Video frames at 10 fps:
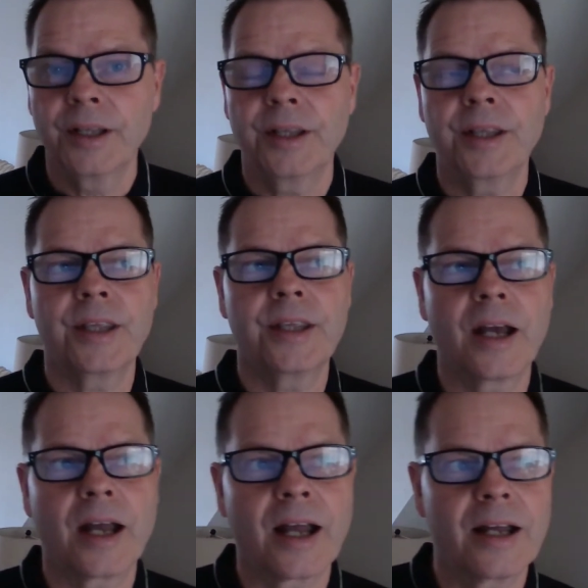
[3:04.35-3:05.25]
he
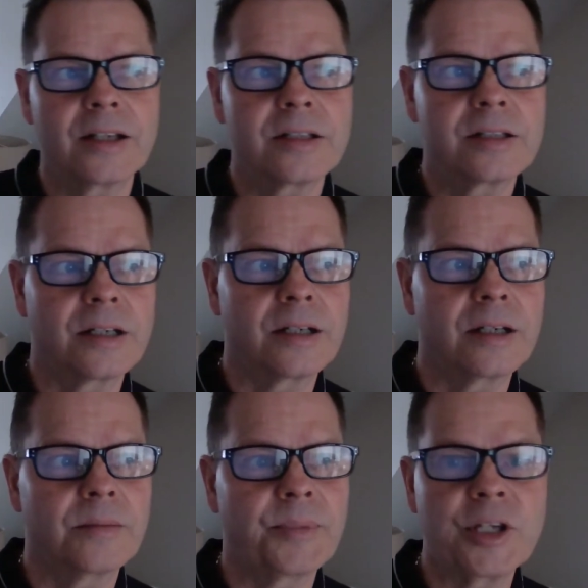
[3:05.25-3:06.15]
had
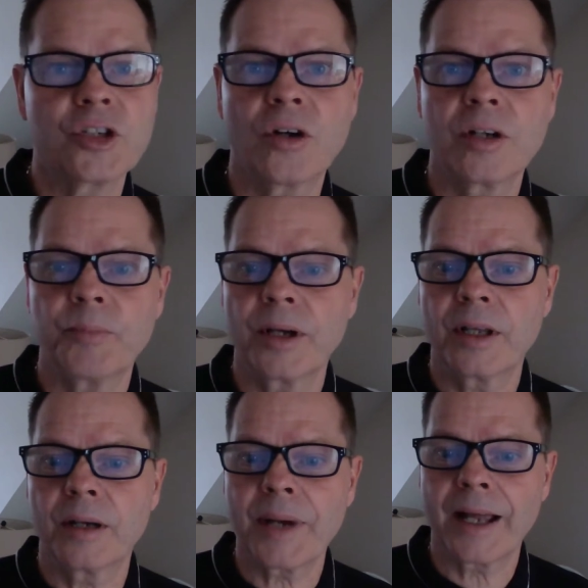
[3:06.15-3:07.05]
been joined by
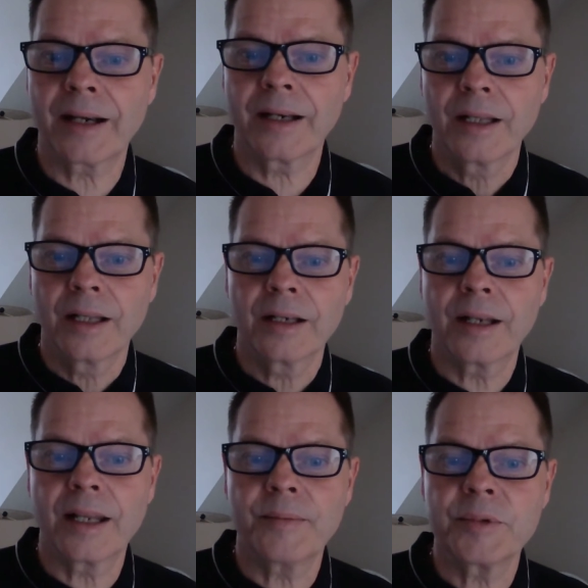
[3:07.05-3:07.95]
a man
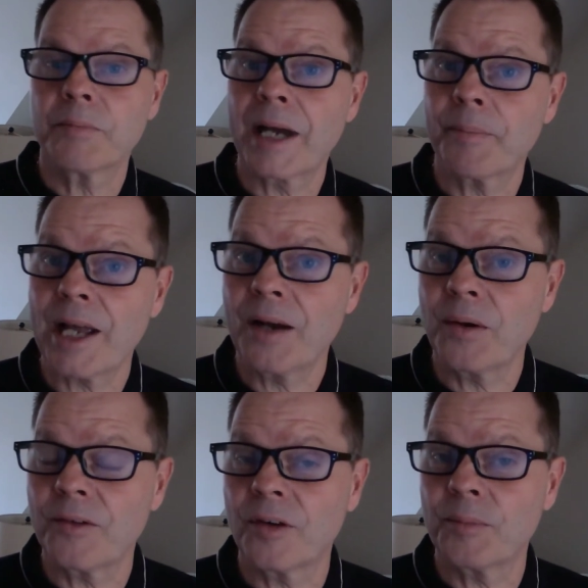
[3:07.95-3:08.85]
named Matt Power
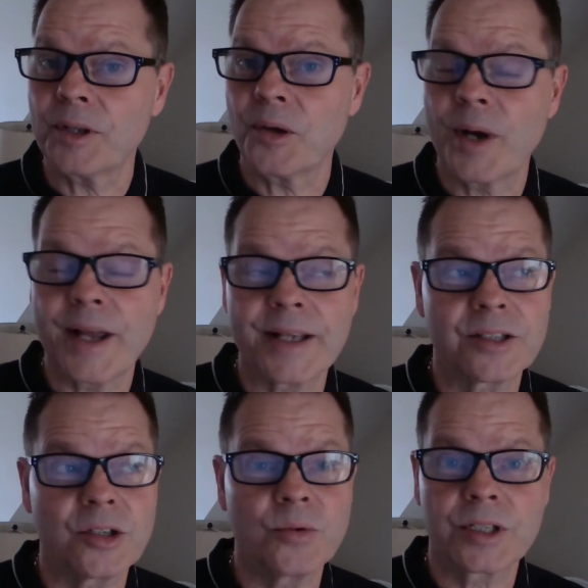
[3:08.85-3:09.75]
from the US,
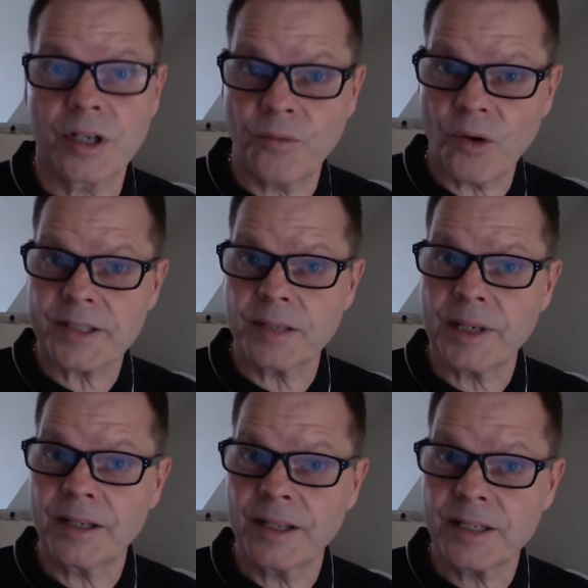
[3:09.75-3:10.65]
who was going to write
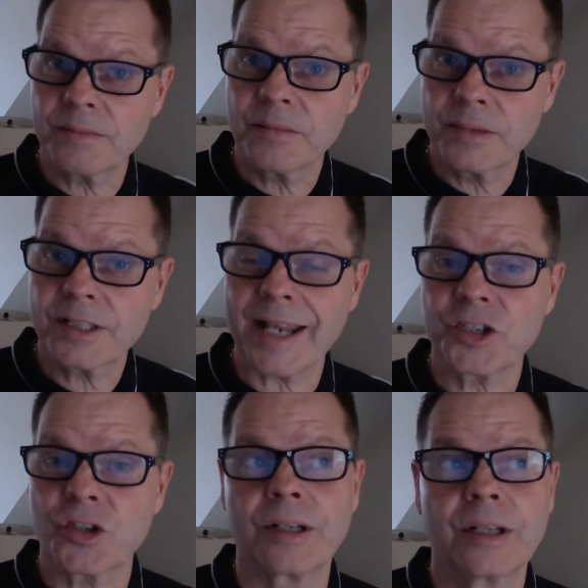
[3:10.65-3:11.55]
about this
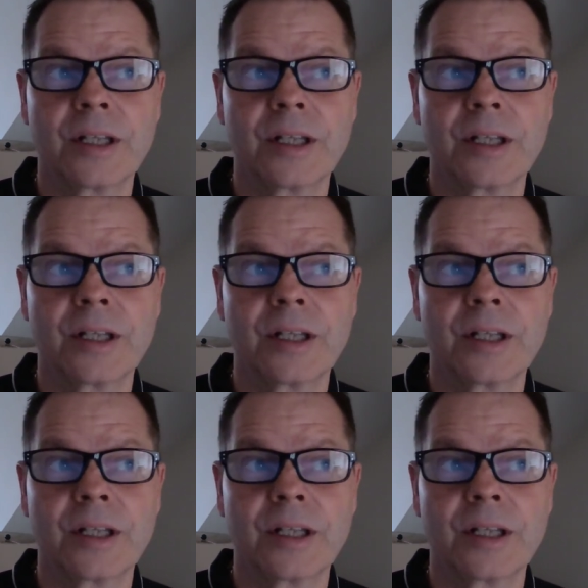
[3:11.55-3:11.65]
section